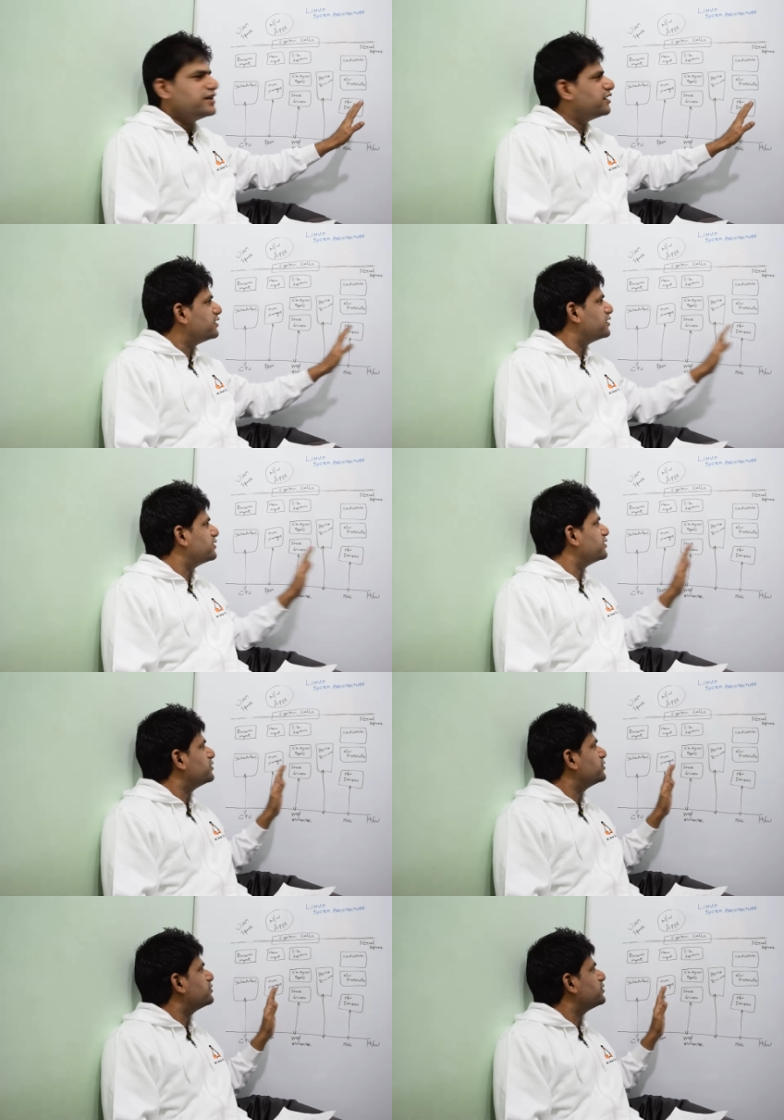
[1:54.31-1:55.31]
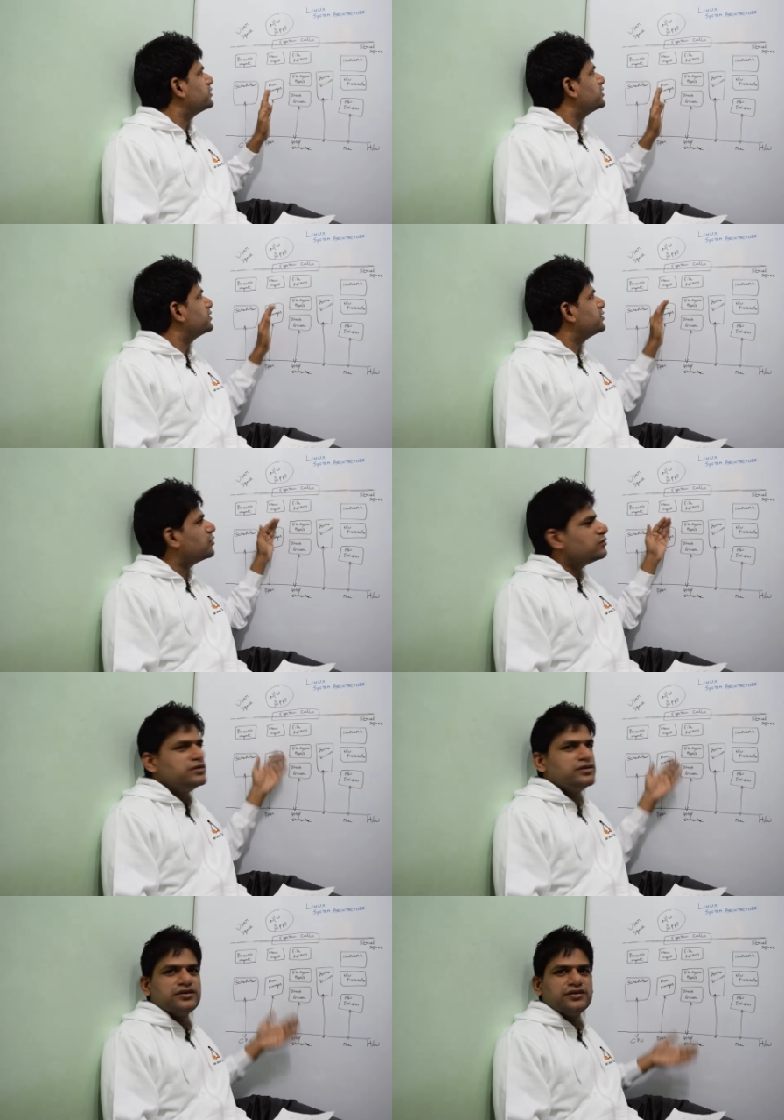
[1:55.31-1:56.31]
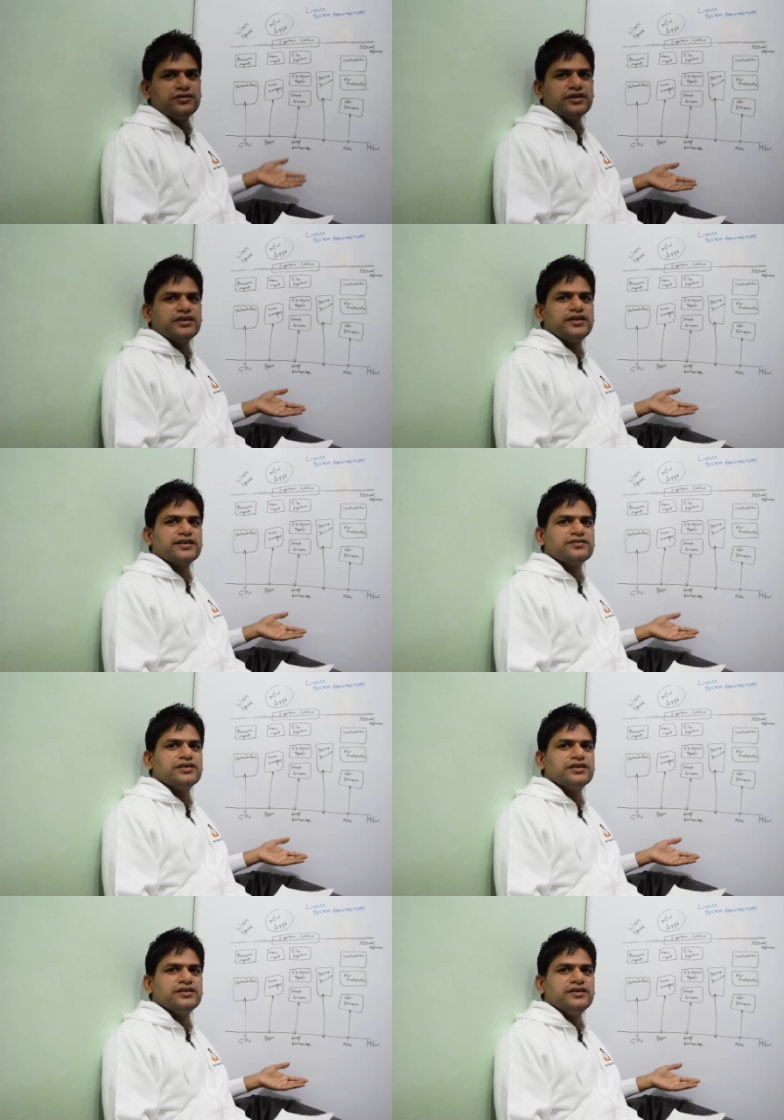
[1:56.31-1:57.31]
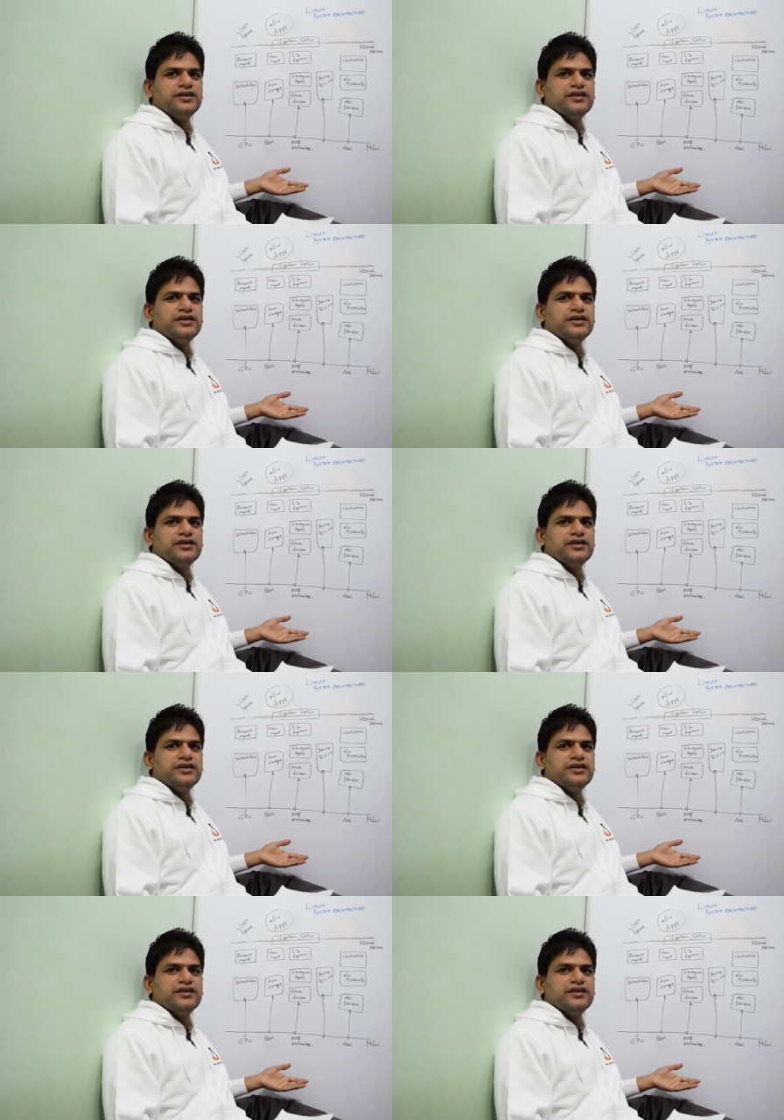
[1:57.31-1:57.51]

and this is how you can actually